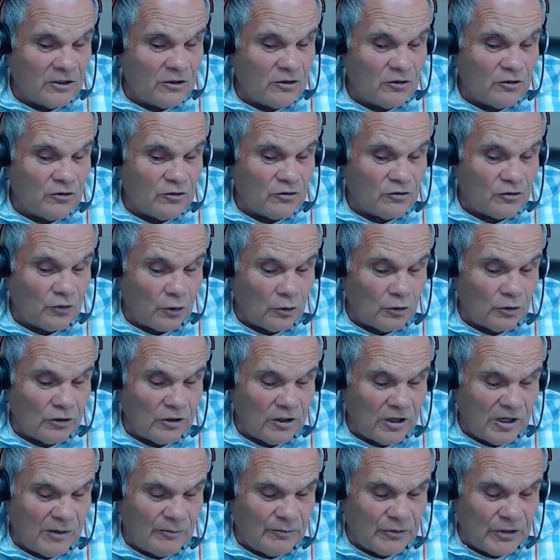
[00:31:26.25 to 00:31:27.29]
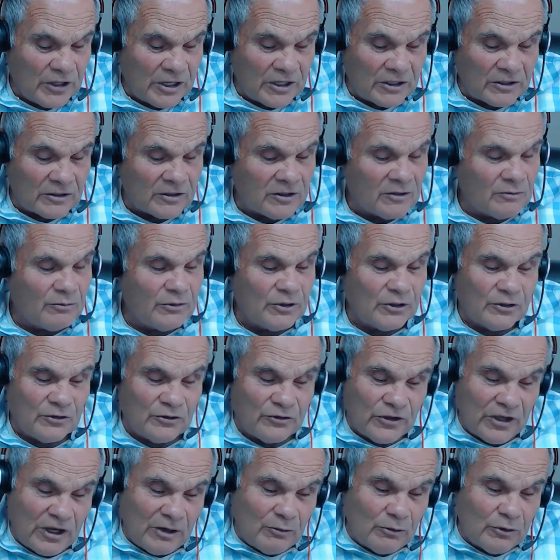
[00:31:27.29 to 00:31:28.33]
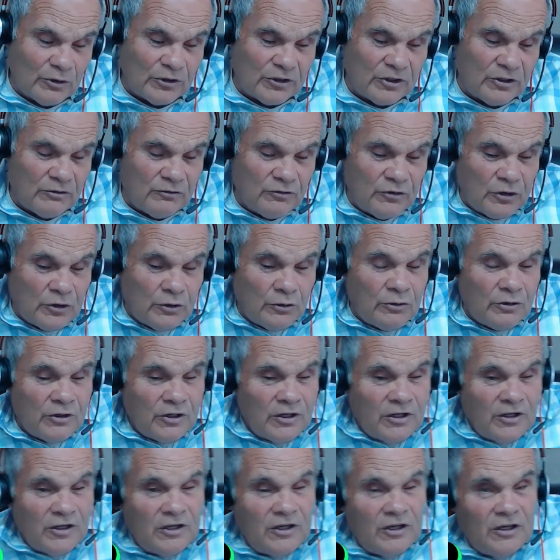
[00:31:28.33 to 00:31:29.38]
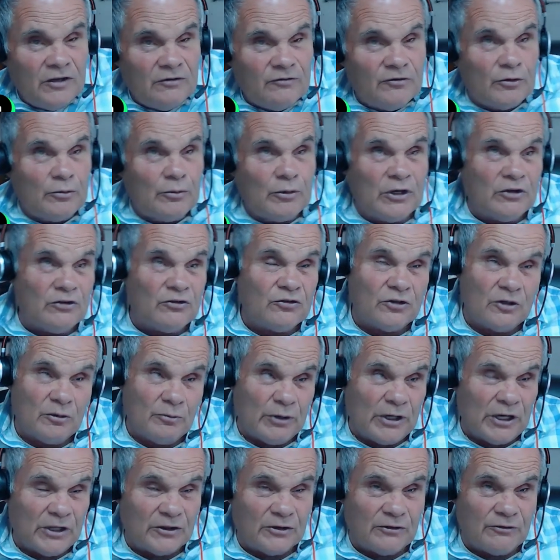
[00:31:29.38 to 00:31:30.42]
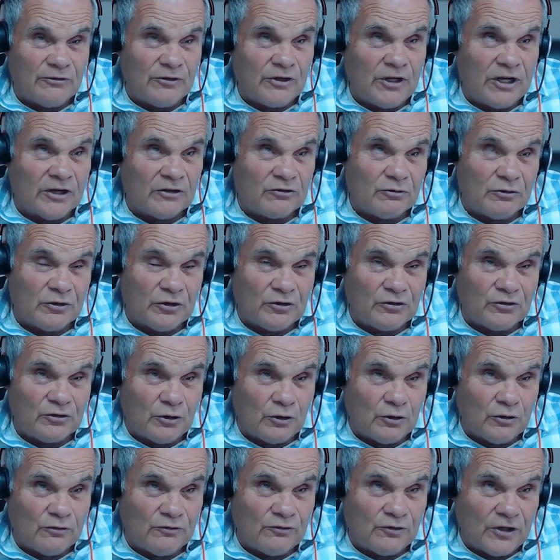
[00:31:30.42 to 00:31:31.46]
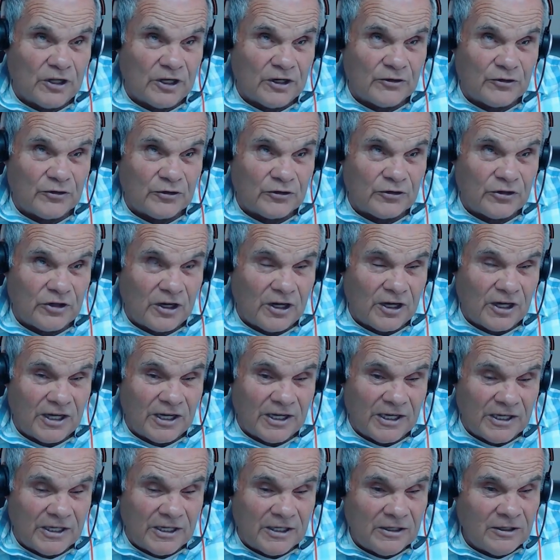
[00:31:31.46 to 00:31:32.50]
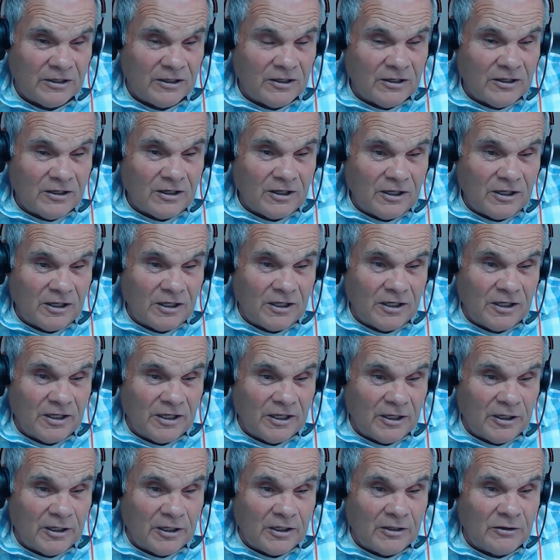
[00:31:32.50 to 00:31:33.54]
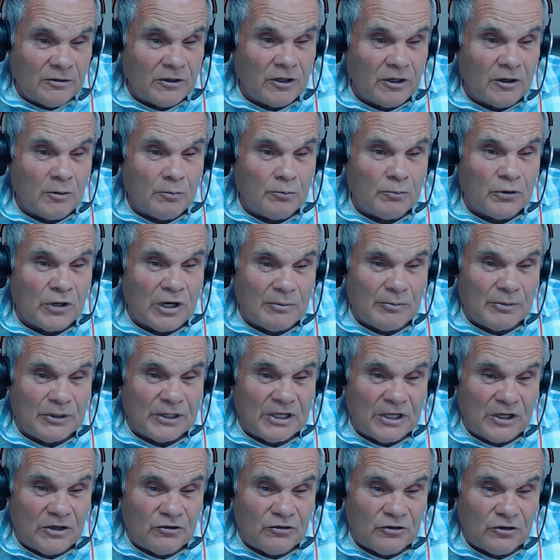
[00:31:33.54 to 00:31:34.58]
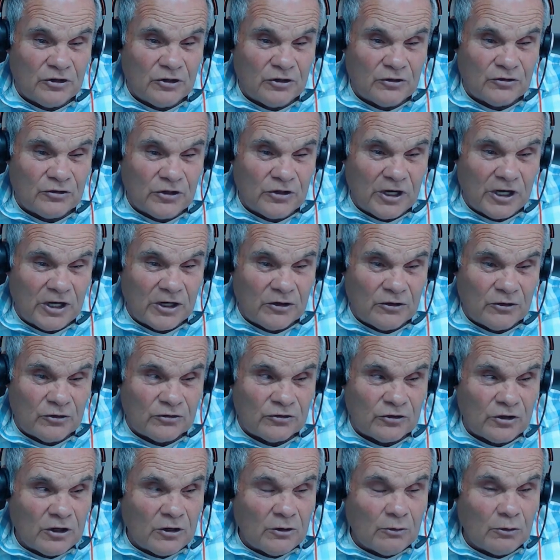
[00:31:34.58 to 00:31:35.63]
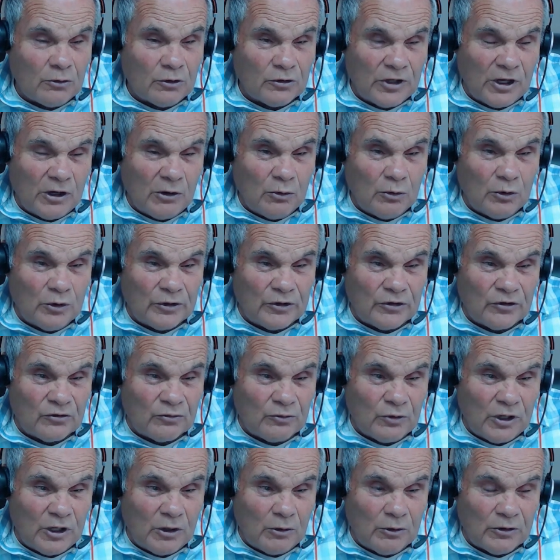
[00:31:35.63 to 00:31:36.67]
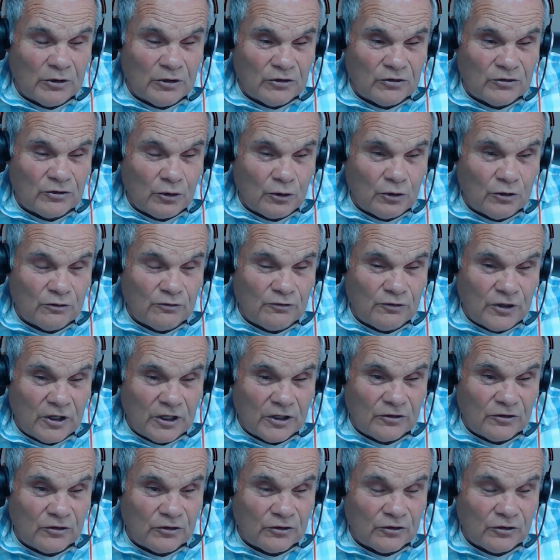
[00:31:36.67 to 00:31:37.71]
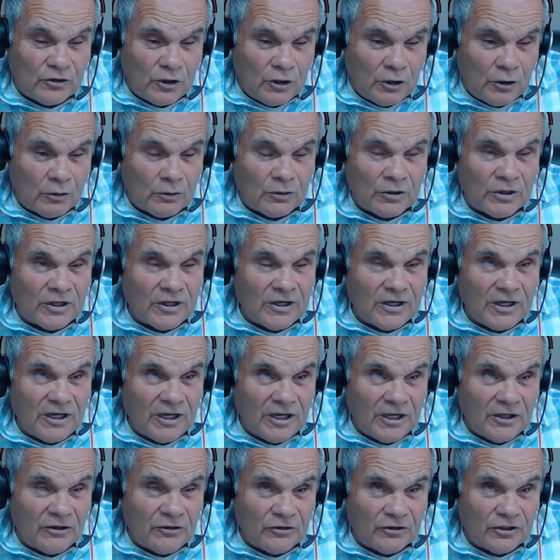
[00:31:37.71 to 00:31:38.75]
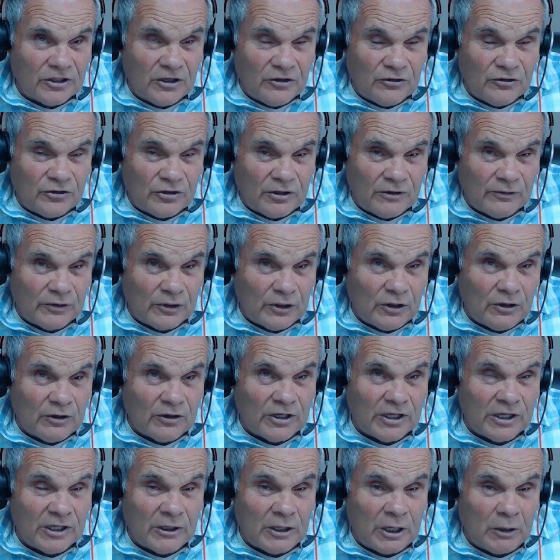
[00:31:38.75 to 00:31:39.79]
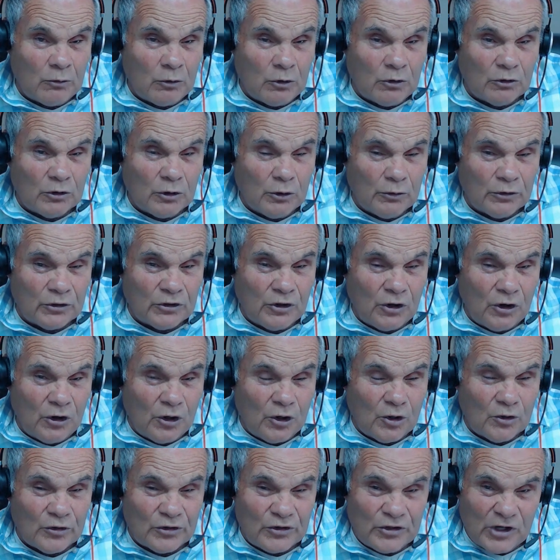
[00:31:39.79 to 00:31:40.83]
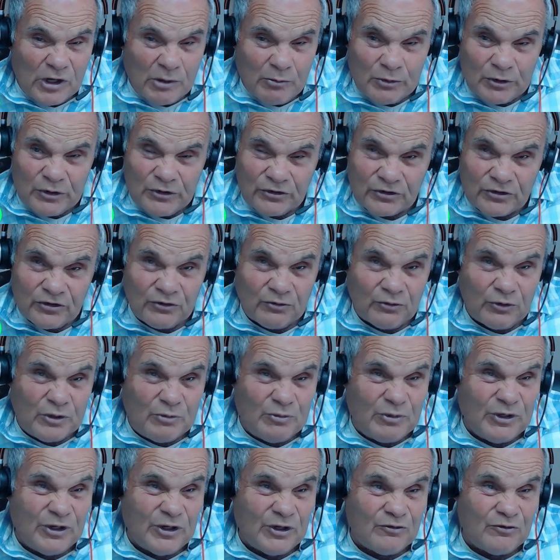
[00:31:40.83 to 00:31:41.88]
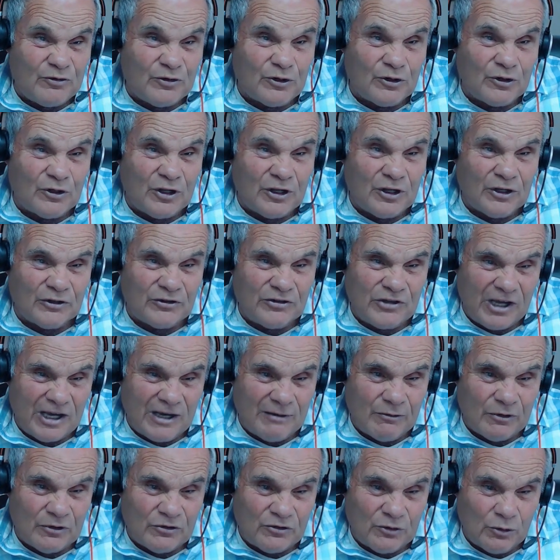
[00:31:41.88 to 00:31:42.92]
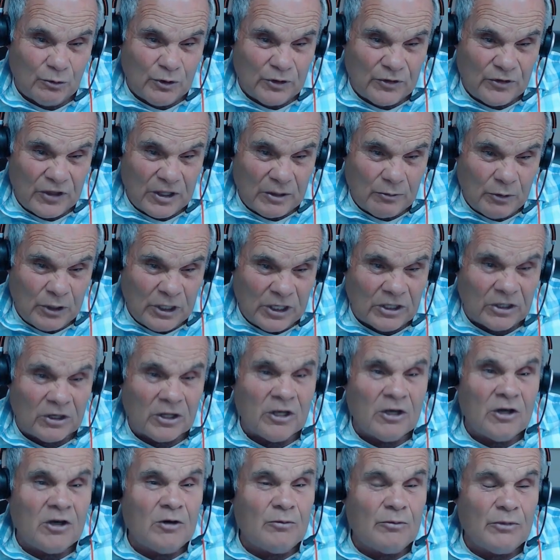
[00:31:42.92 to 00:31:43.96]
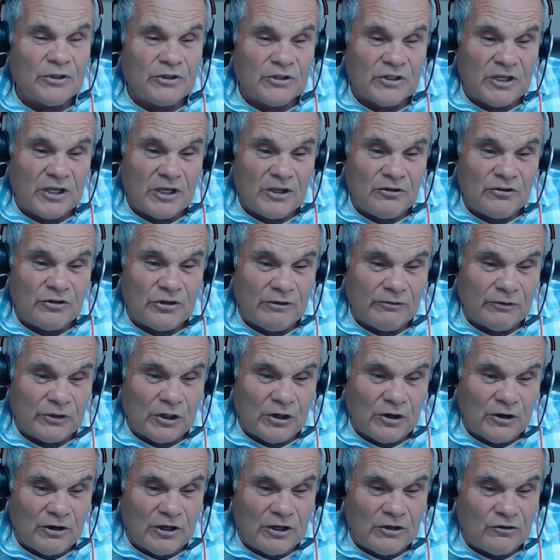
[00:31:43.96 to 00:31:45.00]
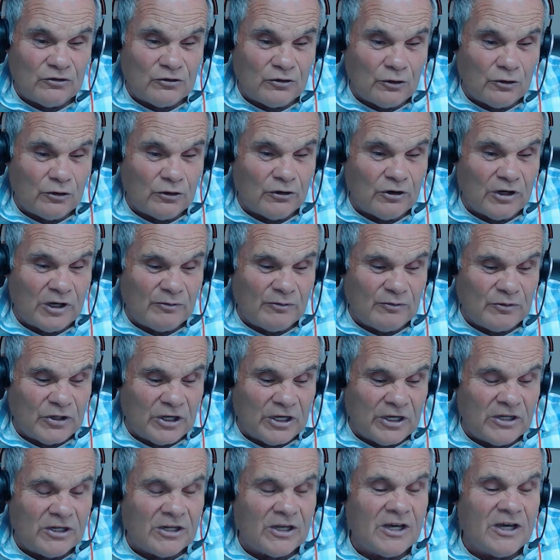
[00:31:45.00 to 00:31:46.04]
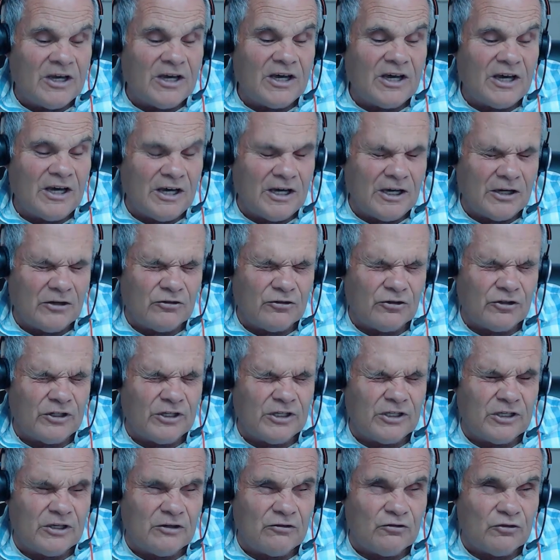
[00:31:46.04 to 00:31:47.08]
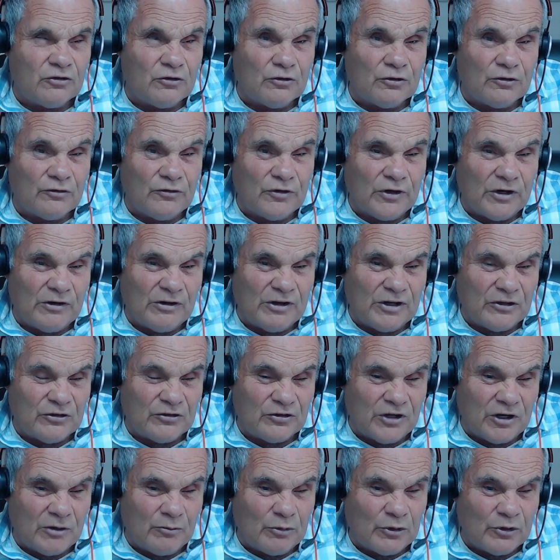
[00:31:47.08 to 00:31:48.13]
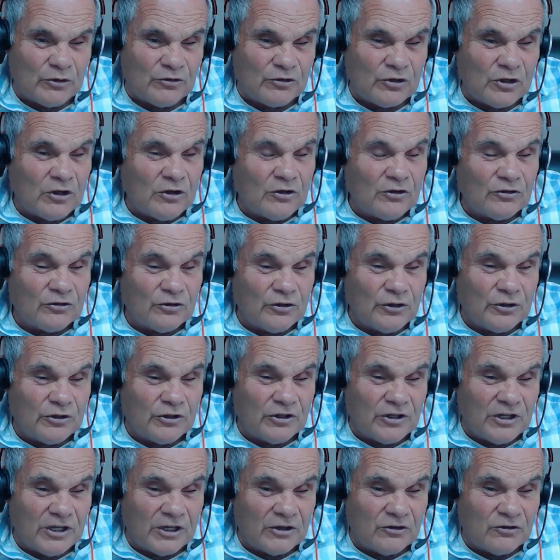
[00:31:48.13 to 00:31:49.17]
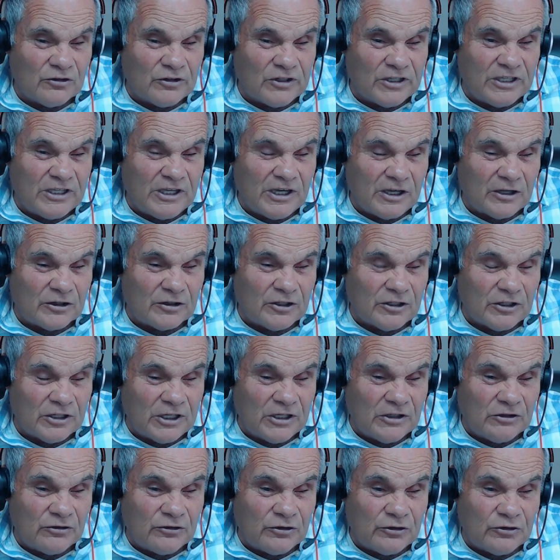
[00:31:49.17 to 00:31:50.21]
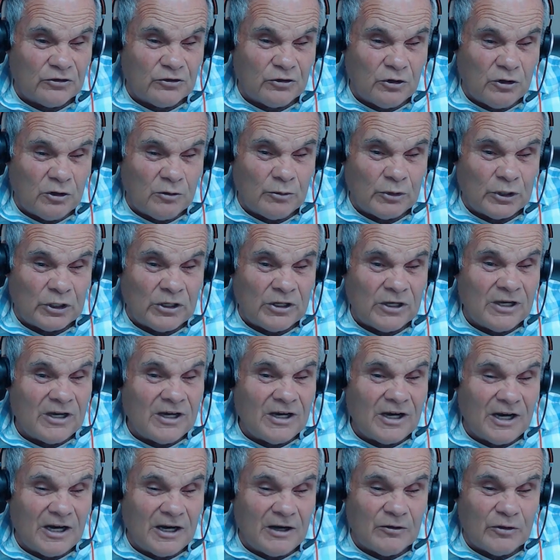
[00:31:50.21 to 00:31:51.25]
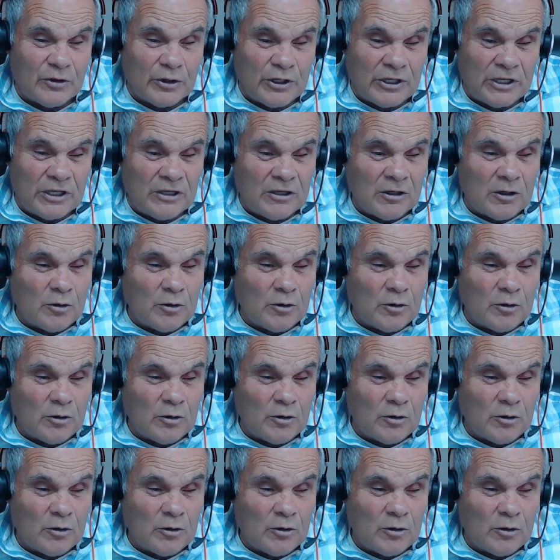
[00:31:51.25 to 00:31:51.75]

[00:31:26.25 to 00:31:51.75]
solar update, because that will give you information about the flux. When the solar flux is high, and propagation is not as will not work as well when the solar flux is low. And K7RA, I won't go into all the numbers because we'd be here for a long time as to what they mean. But the K7RA solar update actually gives you the various numbers so you can actually calculate and determine how the